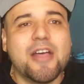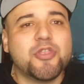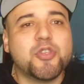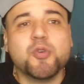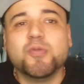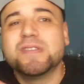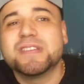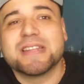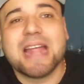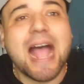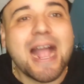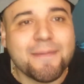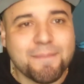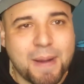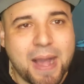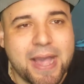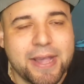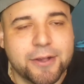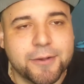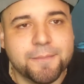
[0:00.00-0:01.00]
through
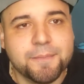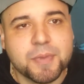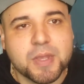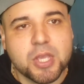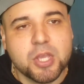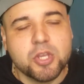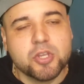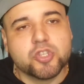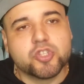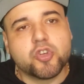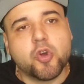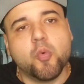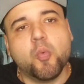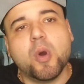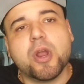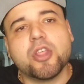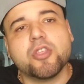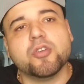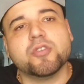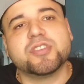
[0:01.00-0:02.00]
Stockpile. So
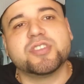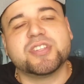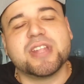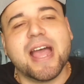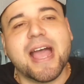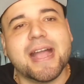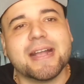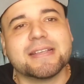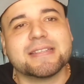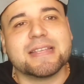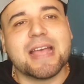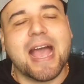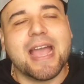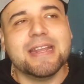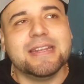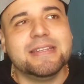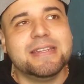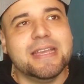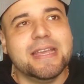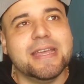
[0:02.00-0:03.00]
one of those stocks, I
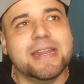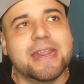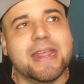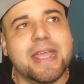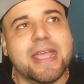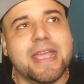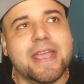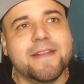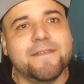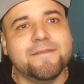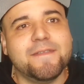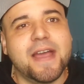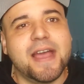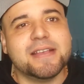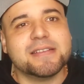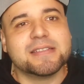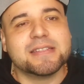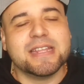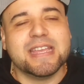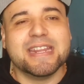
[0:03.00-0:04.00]
did
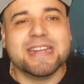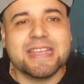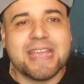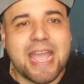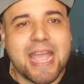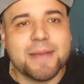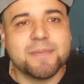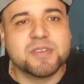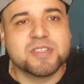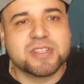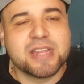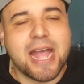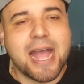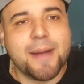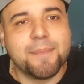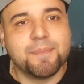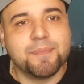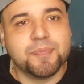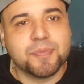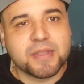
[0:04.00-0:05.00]
invest in
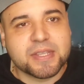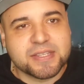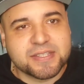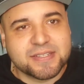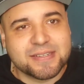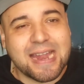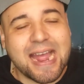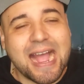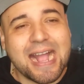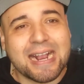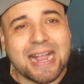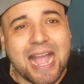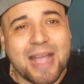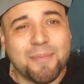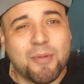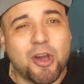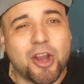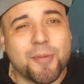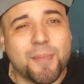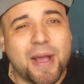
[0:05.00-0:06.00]
GameStop stock. I
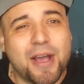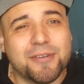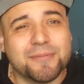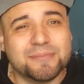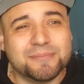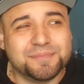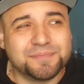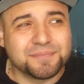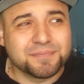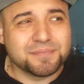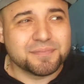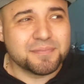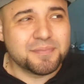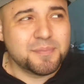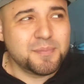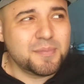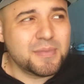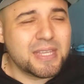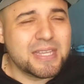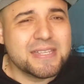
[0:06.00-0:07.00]
bought about
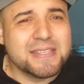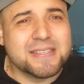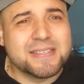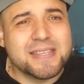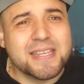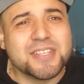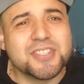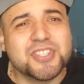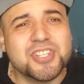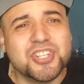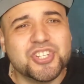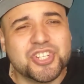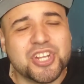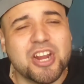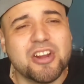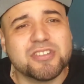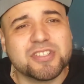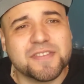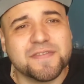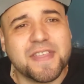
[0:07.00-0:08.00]
60
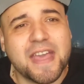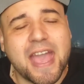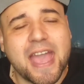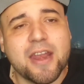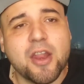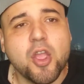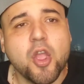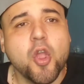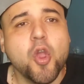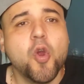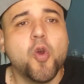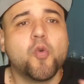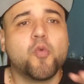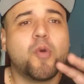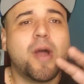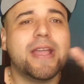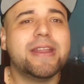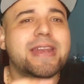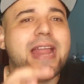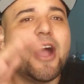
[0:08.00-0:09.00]
shares of that.
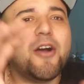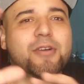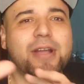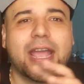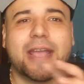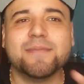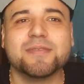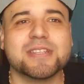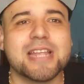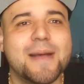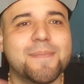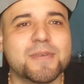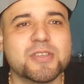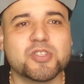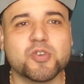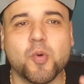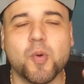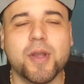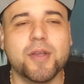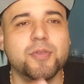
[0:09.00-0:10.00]
Right now, GameStop is
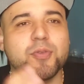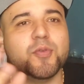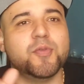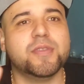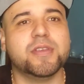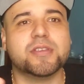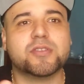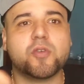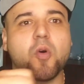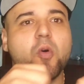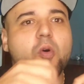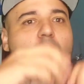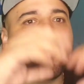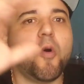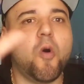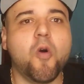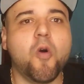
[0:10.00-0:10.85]
going through this whole